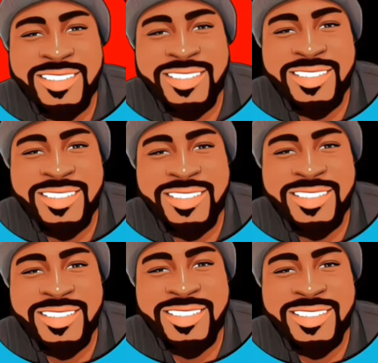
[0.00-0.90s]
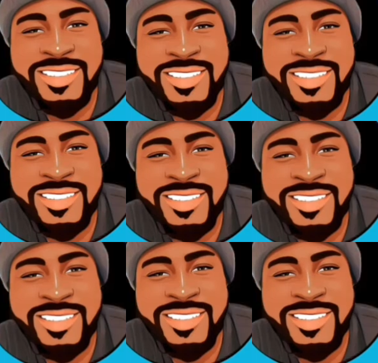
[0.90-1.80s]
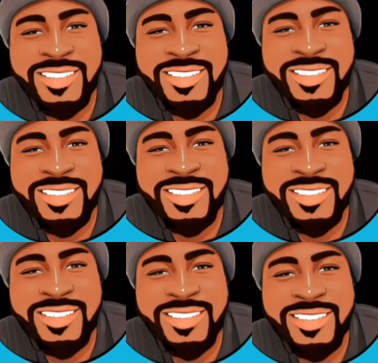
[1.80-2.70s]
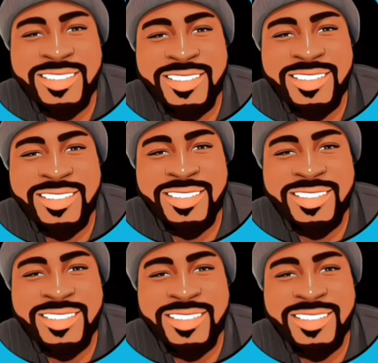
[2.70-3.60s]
can put it in black or any color, but I want the color to be